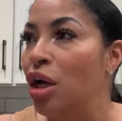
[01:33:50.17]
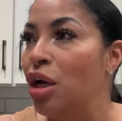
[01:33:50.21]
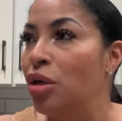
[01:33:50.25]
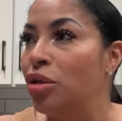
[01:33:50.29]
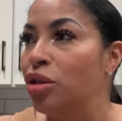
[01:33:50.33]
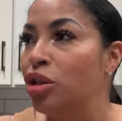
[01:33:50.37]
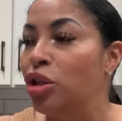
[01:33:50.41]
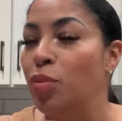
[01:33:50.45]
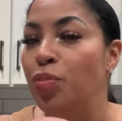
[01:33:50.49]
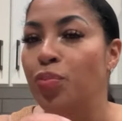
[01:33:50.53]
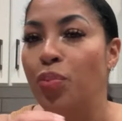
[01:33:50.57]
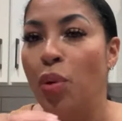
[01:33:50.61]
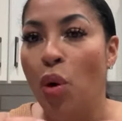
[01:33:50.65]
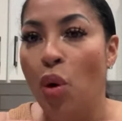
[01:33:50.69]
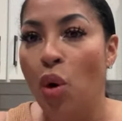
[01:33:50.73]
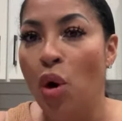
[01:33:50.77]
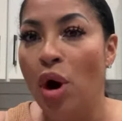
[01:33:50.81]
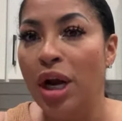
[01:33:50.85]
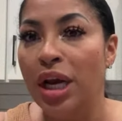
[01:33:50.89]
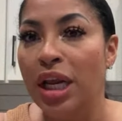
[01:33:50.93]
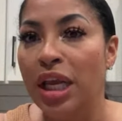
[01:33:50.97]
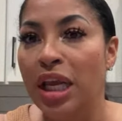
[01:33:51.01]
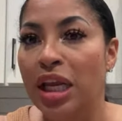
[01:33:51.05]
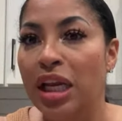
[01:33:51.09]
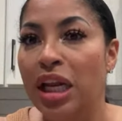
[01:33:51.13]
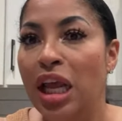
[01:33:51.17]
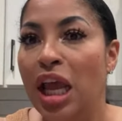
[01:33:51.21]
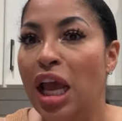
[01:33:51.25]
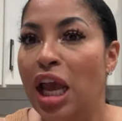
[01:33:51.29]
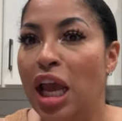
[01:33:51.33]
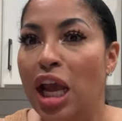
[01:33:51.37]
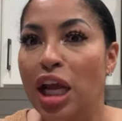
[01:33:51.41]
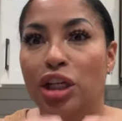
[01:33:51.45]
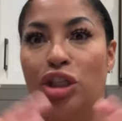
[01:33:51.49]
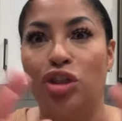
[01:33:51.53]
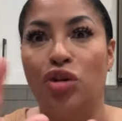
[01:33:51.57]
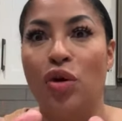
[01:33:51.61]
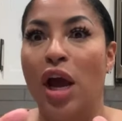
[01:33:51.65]
uh, supporting
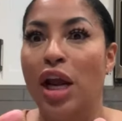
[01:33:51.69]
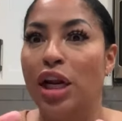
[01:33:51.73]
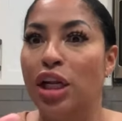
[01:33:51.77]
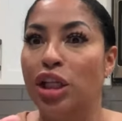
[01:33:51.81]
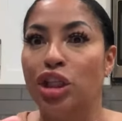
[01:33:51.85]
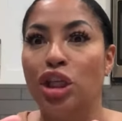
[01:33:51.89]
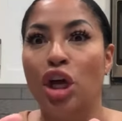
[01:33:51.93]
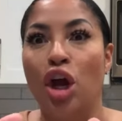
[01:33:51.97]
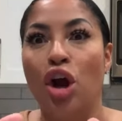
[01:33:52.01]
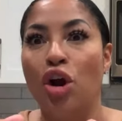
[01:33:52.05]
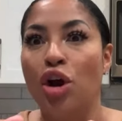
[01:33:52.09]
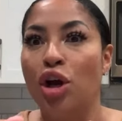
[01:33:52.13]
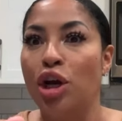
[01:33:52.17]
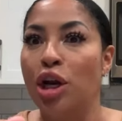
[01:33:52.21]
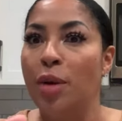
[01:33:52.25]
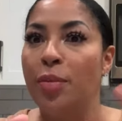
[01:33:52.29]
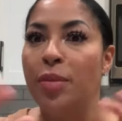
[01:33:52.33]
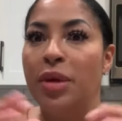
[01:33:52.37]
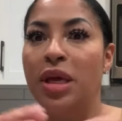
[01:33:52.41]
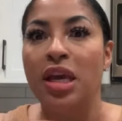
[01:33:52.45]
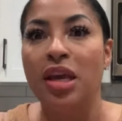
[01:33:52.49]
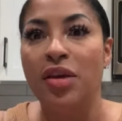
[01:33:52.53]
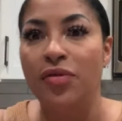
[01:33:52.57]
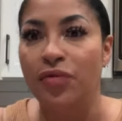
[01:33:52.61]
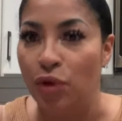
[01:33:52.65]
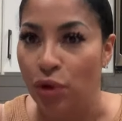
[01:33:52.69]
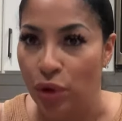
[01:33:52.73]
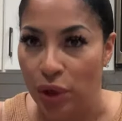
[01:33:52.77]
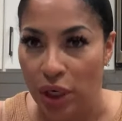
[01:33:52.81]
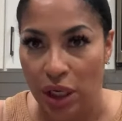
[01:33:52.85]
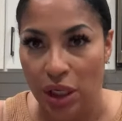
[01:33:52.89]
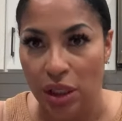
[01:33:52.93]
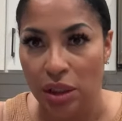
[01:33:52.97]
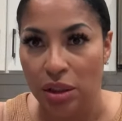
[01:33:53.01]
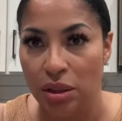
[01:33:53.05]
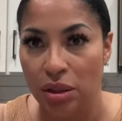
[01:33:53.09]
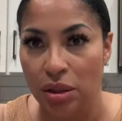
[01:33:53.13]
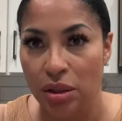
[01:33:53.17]
and trying to turn up
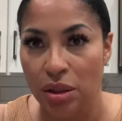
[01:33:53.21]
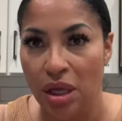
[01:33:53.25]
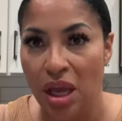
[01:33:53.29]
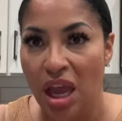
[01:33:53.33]
evilness.